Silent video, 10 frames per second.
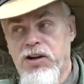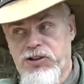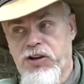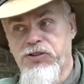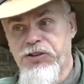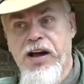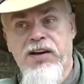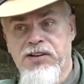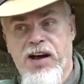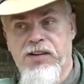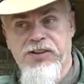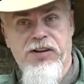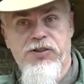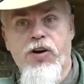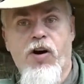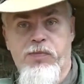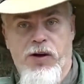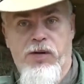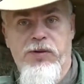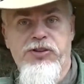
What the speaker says: She understands how to set the tarp up.